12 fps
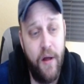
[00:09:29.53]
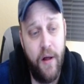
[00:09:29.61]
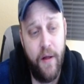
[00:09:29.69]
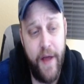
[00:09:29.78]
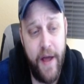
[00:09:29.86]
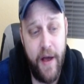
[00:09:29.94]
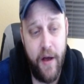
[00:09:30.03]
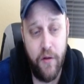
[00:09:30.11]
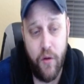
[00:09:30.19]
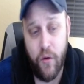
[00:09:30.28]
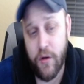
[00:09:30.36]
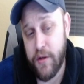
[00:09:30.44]
The AI
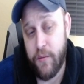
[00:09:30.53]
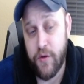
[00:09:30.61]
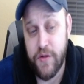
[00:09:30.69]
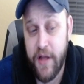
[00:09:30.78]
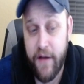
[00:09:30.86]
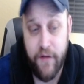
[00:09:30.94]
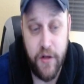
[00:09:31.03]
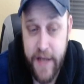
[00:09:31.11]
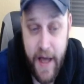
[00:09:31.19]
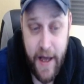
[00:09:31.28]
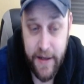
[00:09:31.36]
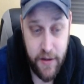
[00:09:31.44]
lords almost never
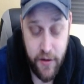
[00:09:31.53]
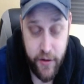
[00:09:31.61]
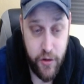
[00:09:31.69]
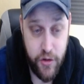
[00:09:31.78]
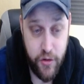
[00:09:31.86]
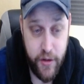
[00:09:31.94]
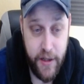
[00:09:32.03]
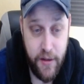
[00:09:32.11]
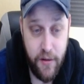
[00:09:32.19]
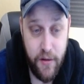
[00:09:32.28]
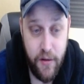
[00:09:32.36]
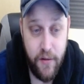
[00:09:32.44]
tactically retreat.
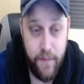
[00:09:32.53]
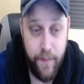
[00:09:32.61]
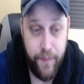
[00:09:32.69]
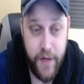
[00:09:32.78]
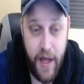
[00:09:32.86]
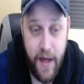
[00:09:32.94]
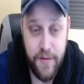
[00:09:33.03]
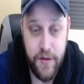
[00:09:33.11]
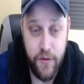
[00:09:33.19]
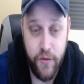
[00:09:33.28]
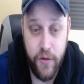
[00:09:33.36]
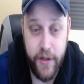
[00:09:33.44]

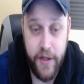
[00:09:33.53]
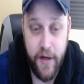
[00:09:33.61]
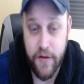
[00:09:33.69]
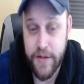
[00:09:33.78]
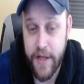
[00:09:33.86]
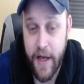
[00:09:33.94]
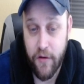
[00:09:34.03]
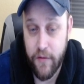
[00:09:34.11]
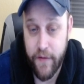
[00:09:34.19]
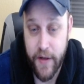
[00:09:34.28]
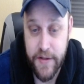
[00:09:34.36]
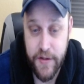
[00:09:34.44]
Absolutely never
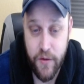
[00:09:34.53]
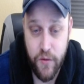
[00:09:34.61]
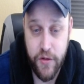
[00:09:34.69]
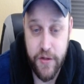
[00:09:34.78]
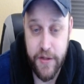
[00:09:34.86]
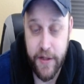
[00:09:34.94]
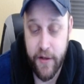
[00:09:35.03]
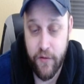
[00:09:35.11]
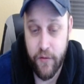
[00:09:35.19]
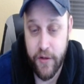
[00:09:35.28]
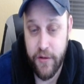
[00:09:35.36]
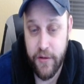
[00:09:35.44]
sacrifice soldiers to get
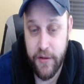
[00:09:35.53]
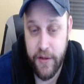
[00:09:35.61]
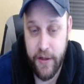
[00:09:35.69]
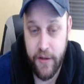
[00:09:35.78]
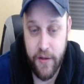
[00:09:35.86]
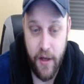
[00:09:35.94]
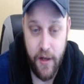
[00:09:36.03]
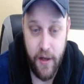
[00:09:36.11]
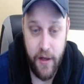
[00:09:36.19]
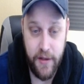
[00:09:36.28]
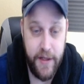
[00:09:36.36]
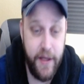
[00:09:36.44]

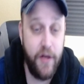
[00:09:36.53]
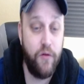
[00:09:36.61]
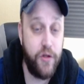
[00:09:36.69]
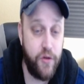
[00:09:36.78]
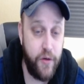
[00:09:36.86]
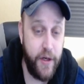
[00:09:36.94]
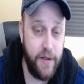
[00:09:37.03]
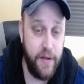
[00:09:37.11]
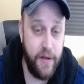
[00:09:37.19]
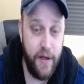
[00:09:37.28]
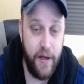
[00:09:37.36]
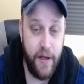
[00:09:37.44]
a retreat,
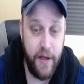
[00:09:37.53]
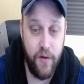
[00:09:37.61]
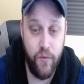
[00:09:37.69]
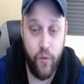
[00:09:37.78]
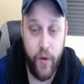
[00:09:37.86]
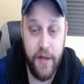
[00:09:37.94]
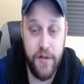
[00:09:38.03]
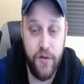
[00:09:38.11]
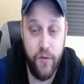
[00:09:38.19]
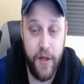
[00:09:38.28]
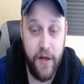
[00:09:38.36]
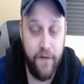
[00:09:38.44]
and get in way
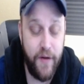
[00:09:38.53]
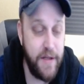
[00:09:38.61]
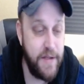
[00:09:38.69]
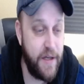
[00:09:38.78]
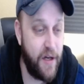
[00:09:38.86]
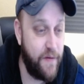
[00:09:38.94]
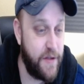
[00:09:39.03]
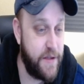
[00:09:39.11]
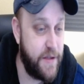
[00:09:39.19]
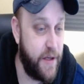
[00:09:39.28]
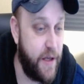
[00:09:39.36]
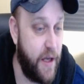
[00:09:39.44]
too many fights they
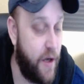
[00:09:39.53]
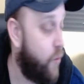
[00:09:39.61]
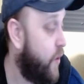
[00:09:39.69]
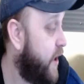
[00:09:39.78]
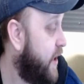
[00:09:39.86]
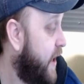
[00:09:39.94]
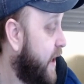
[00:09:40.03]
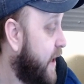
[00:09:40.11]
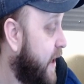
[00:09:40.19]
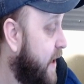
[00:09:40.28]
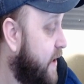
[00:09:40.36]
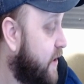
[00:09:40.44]
obviously can't win and
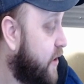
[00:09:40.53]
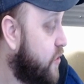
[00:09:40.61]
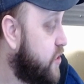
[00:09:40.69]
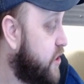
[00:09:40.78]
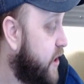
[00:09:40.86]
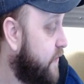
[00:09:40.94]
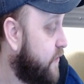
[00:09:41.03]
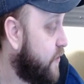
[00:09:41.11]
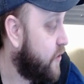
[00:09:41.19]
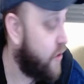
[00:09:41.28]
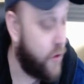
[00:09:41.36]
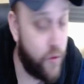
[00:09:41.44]
can't negotiate for
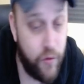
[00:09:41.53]
their own